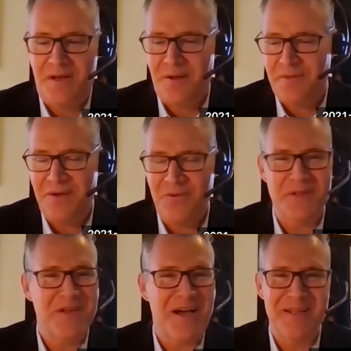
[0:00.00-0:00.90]
I think
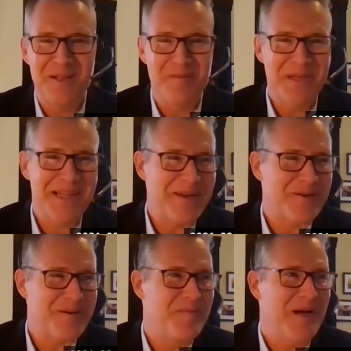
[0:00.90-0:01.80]
we'll talk a little bit
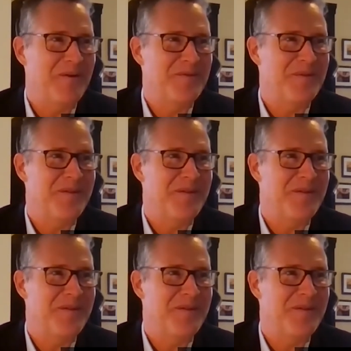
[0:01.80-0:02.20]
later about